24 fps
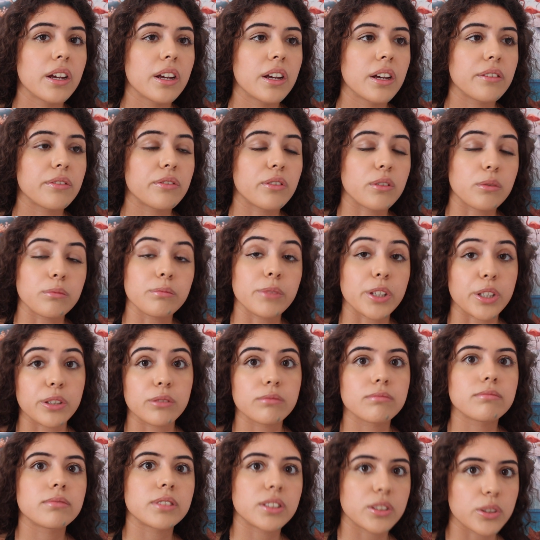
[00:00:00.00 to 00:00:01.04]
from you
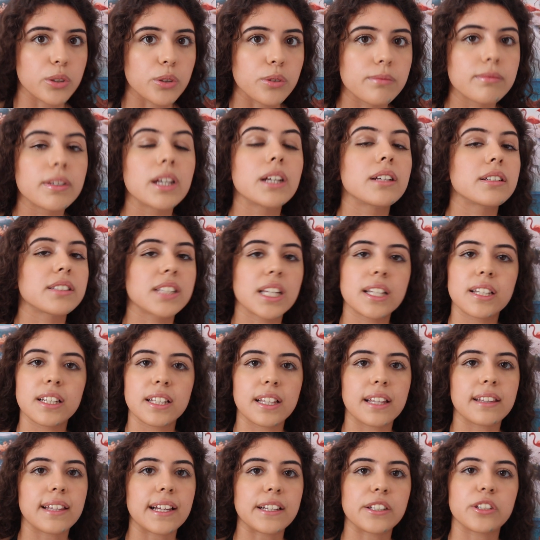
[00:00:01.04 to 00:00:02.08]
soon. Something
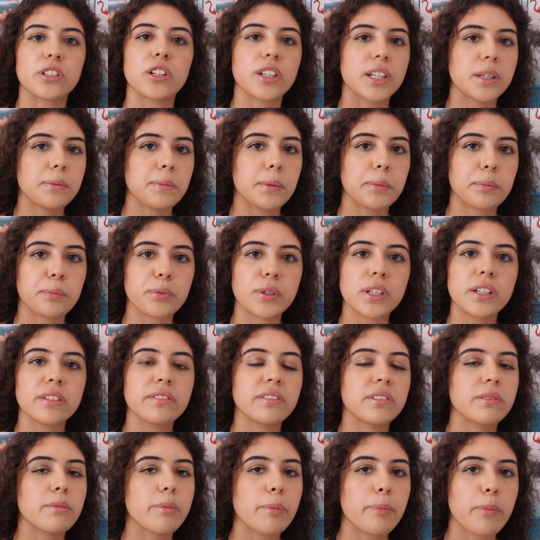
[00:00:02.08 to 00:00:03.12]
like that, you know, keep it brief,
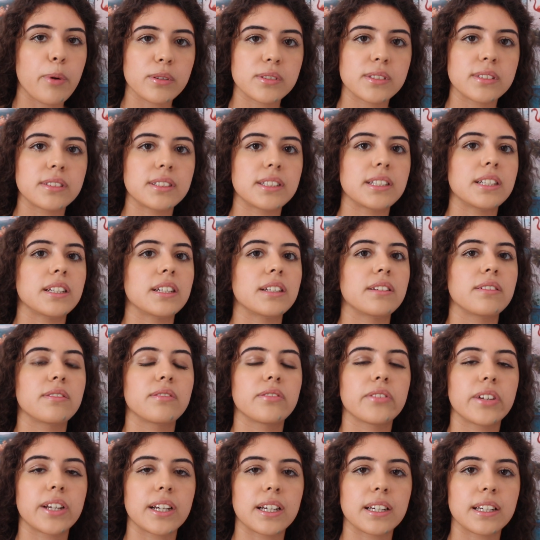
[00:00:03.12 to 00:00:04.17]
keep it positive,
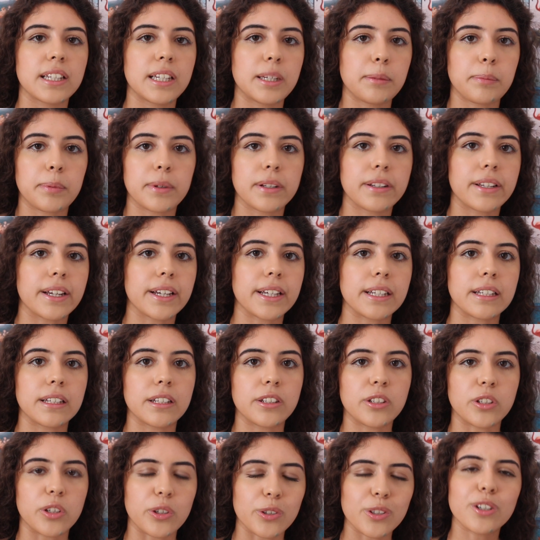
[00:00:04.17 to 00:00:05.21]
keep it like,
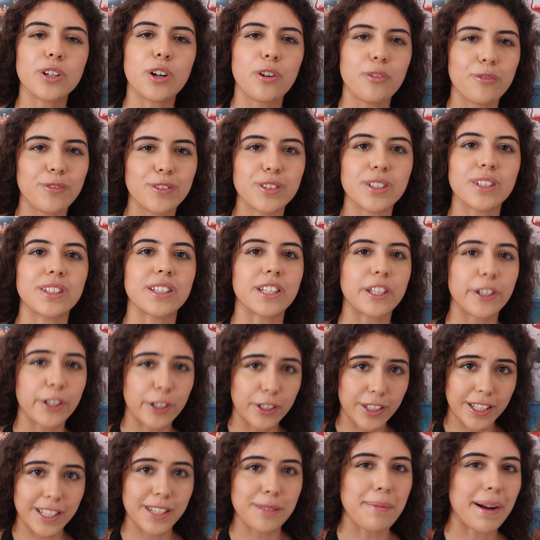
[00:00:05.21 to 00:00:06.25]
you know, you're confident that you're
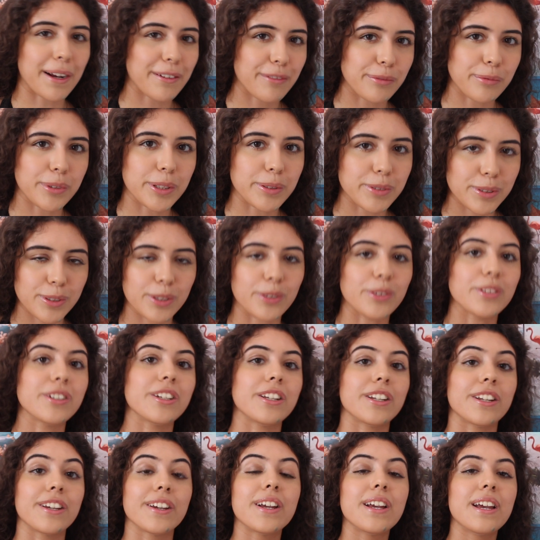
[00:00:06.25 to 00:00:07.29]
going to hear back from them soon, you
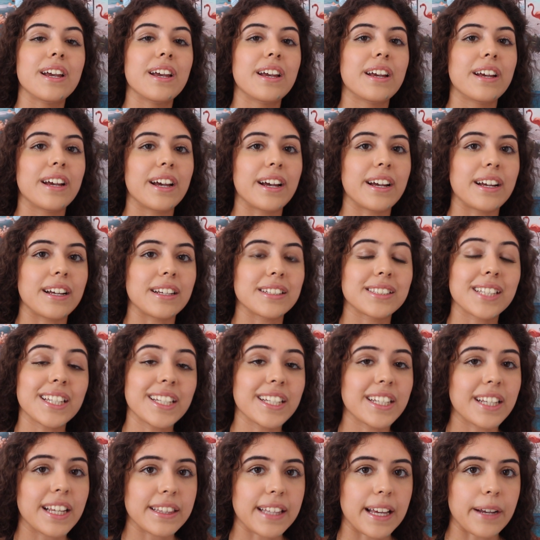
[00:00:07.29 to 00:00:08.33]
know,
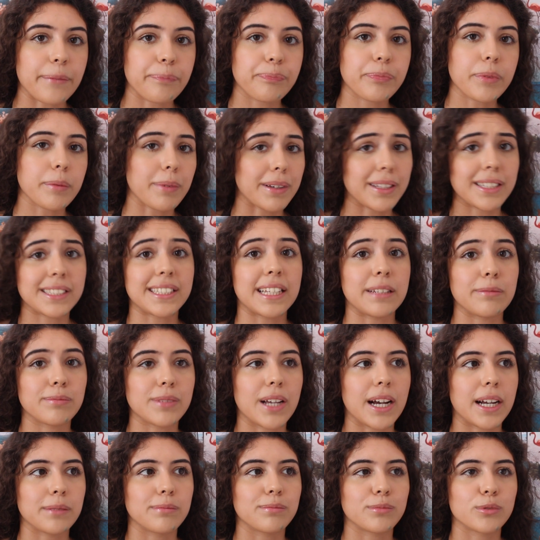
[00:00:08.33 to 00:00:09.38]
something like that, but at the same
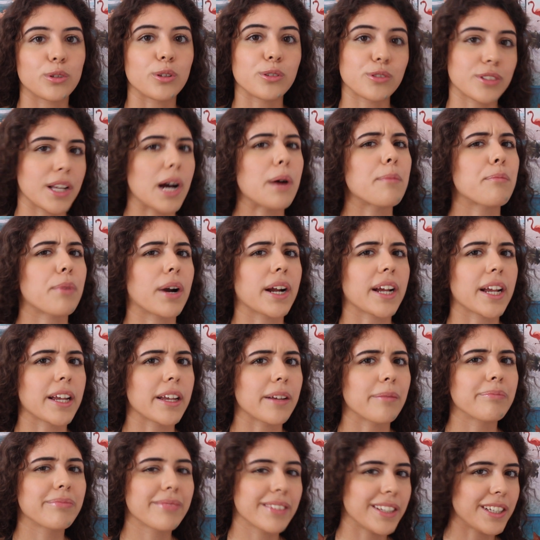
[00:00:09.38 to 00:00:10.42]
time don't sound braggy.
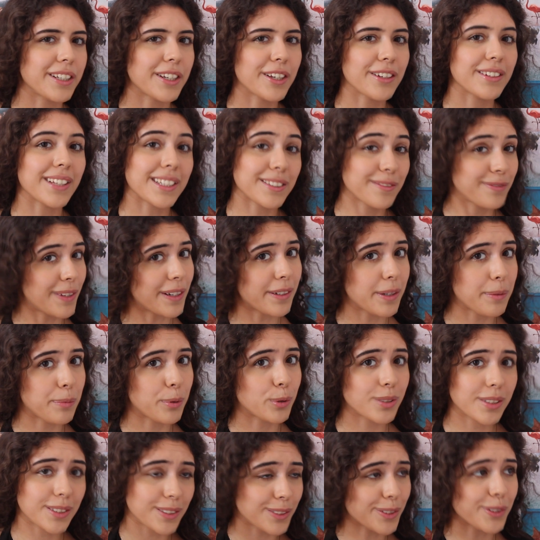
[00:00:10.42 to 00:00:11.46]
You know, that's very
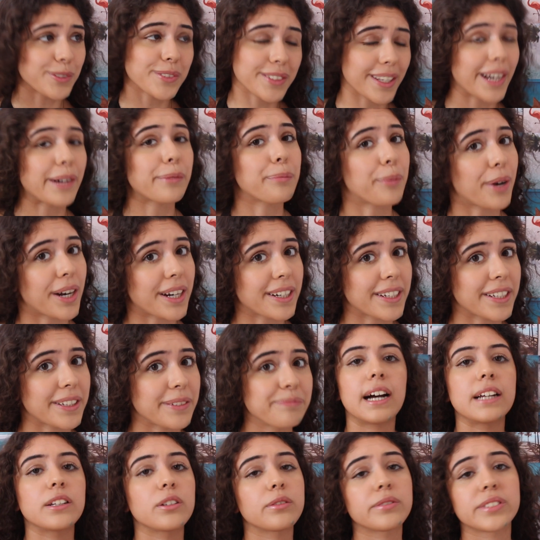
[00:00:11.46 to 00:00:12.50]
important, don't sound braggy.
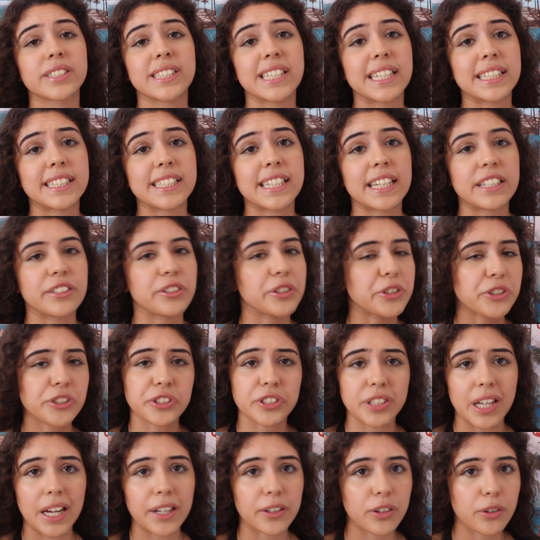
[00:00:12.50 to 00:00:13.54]
And obviously at the end you just
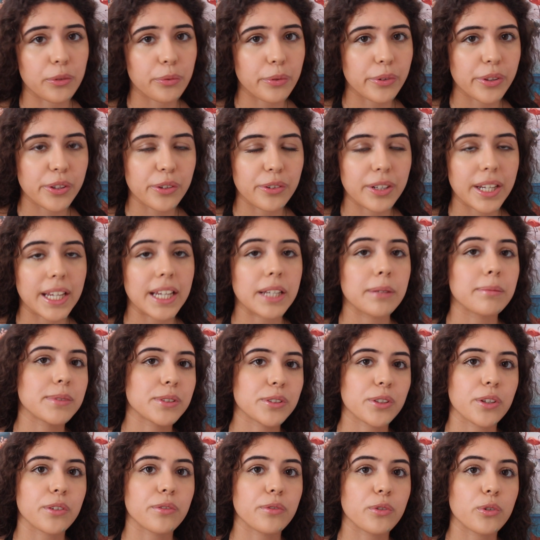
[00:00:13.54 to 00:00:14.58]
sign off with your name and
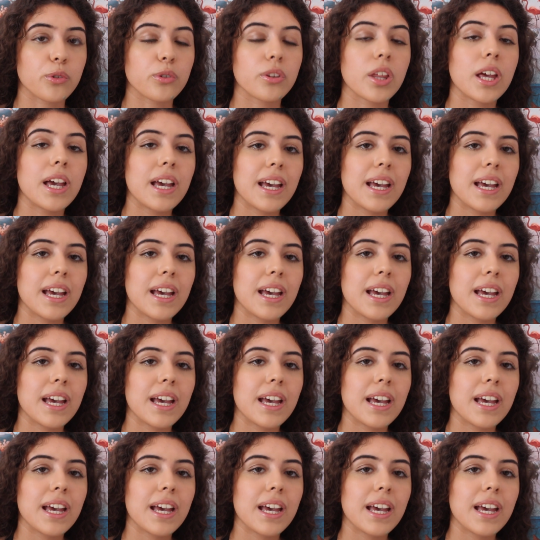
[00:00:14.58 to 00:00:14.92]
so forth.